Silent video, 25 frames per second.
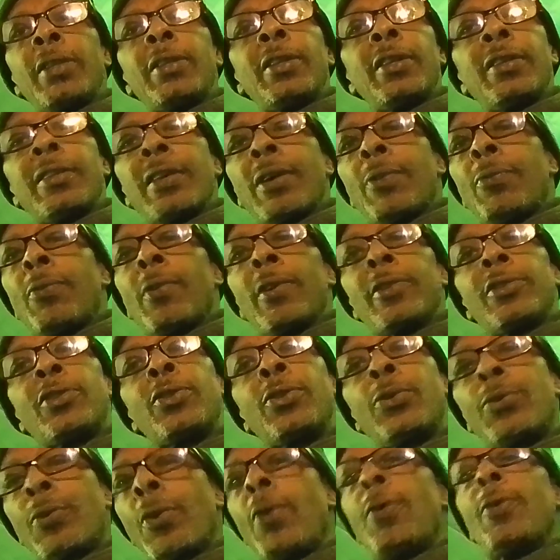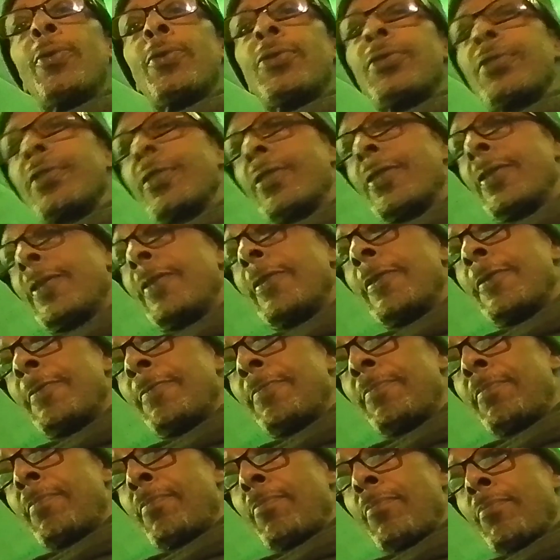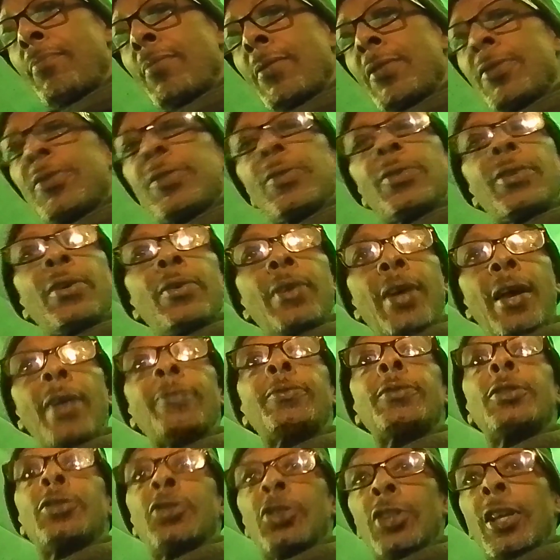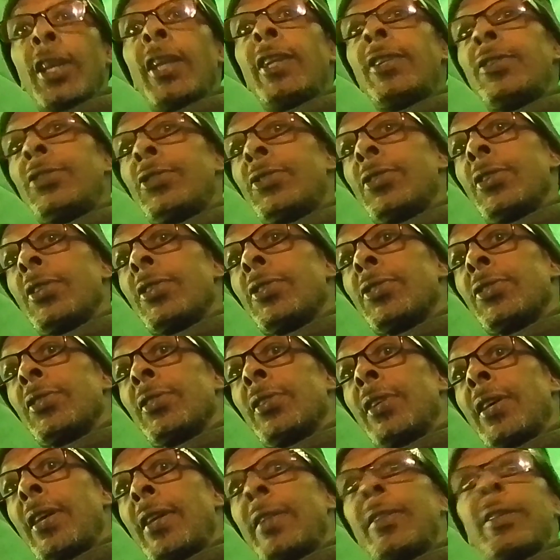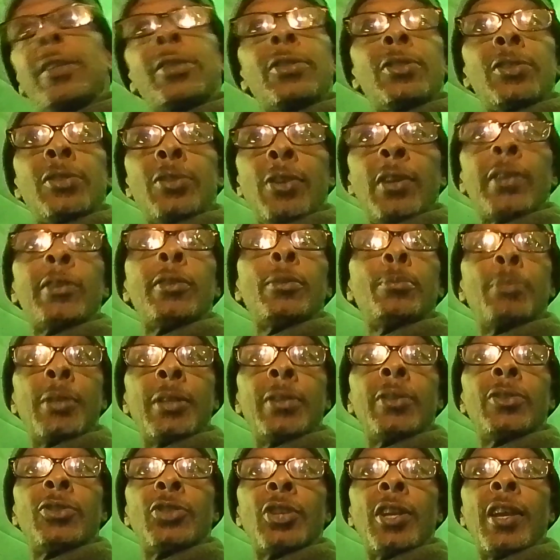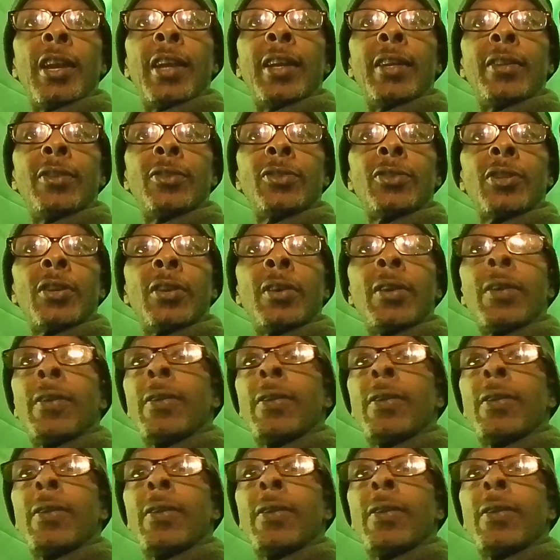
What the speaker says: media that wants growth. So they'll have to change this, and this is going to be the change.